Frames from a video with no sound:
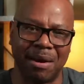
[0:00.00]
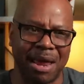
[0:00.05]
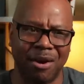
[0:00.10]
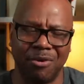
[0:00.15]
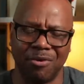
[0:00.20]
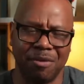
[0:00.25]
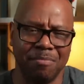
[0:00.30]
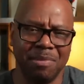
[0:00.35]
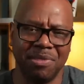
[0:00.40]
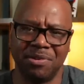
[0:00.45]
I
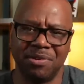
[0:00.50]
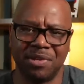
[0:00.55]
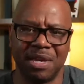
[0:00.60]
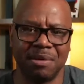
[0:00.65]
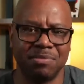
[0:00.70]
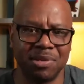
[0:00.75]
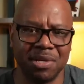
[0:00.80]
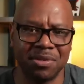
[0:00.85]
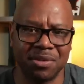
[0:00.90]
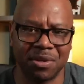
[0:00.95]
don't commit the
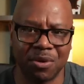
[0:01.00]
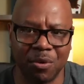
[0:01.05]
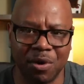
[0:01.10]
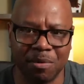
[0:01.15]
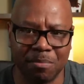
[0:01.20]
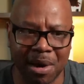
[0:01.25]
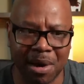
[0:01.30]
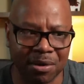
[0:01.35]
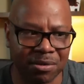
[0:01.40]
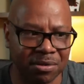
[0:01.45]
same sins that Corey
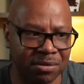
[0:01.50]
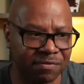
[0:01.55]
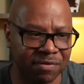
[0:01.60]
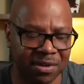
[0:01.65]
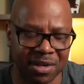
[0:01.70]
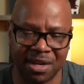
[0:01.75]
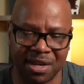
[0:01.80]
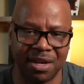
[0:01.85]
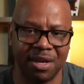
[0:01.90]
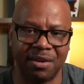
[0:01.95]
Miner's
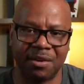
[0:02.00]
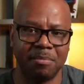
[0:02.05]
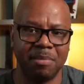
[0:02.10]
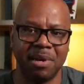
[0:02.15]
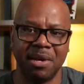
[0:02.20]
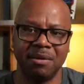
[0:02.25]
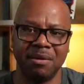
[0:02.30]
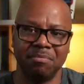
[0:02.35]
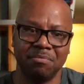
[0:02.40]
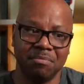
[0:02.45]

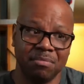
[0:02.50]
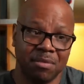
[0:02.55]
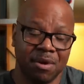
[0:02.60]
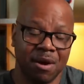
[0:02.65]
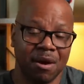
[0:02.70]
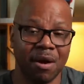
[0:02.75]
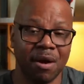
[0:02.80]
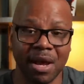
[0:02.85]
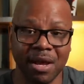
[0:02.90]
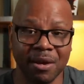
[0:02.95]
committed.
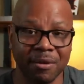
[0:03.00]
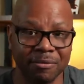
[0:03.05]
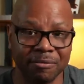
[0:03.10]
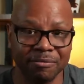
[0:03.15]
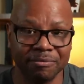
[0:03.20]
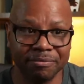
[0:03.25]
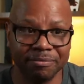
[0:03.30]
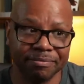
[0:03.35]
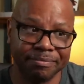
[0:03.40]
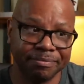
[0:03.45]
All right.
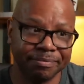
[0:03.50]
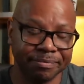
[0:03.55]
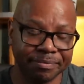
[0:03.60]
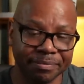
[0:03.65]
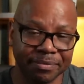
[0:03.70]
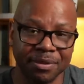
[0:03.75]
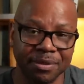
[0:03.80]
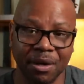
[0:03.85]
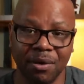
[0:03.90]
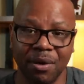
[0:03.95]

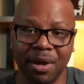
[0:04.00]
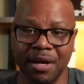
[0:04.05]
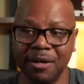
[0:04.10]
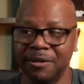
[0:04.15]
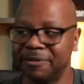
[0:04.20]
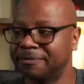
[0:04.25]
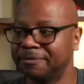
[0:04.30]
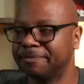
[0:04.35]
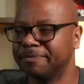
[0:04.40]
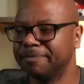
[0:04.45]
All right.
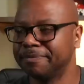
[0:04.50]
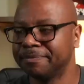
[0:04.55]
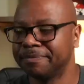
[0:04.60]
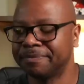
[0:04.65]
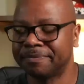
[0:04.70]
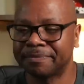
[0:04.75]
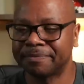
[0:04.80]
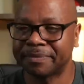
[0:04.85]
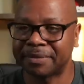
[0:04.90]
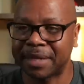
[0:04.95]

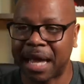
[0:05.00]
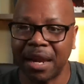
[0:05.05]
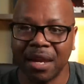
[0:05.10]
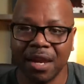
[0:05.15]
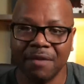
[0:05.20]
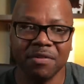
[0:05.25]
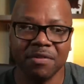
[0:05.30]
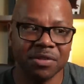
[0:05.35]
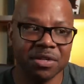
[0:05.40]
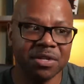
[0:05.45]
I'd
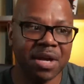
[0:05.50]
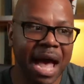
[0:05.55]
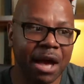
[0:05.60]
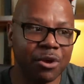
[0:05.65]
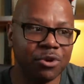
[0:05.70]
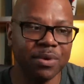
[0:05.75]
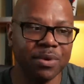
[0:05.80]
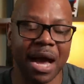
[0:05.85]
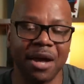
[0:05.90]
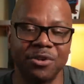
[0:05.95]
love to see how
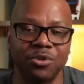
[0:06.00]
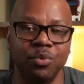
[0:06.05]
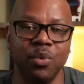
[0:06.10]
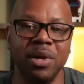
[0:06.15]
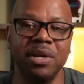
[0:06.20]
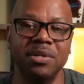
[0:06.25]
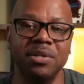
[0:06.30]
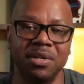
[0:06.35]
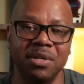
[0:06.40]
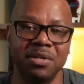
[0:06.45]
you guys are
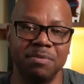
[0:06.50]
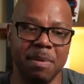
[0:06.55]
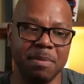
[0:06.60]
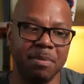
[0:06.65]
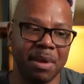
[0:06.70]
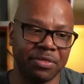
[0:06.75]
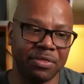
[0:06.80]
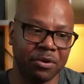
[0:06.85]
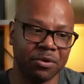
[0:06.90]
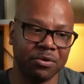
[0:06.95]
witnessing these
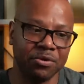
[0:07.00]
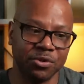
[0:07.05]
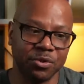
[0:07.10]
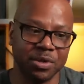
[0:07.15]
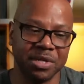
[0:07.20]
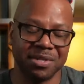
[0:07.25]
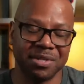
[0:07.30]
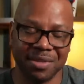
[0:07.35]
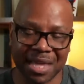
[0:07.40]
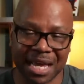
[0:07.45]
people out there on the
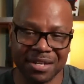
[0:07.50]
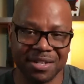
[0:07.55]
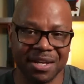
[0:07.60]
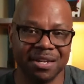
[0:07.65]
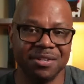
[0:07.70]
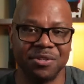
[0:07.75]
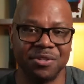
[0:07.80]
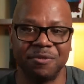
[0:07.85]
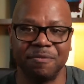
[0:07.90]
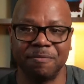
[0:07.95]
streets. That's the
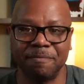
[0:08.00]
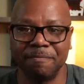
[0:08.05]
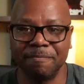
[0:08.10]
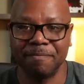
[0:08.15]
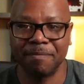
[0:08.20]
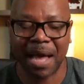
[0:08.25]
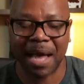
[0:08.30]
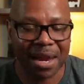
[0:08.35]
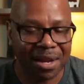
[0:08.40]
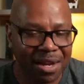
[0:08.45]
issue.
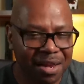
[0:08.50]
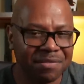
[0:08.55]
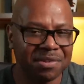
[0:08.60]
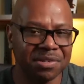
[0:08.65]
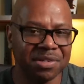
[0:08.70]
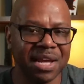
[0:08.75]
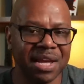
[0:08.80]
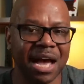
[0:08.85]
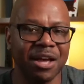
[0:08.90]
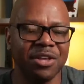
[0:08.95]
I'd love to
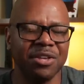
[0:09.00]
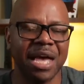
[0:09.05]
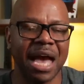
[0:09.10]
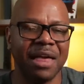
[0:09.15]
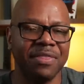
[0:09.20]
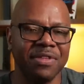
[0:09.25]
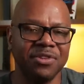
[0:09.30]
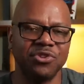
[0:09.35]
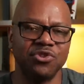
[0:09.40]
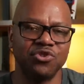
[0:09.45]
see how, how
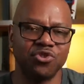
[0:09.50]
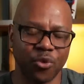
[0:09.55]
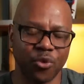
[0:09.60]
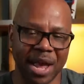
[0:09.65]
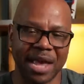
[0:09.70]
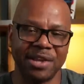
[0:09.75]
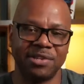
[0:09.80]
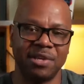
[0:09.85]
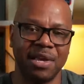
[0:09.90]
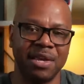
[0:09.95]
this is
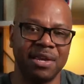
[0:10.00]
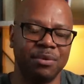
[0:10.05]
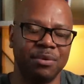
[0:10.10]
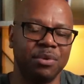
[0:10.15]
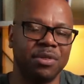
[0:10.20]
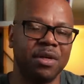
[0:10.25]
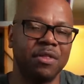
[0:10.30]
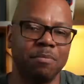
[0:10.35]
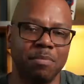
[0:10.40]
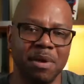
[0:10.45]
translating
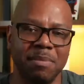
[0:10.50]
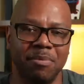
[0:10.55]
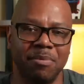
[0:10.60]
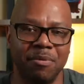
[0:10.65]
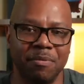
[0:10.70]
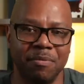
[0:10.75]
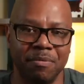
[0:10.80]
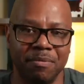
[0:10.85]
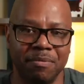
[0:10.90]
with other people.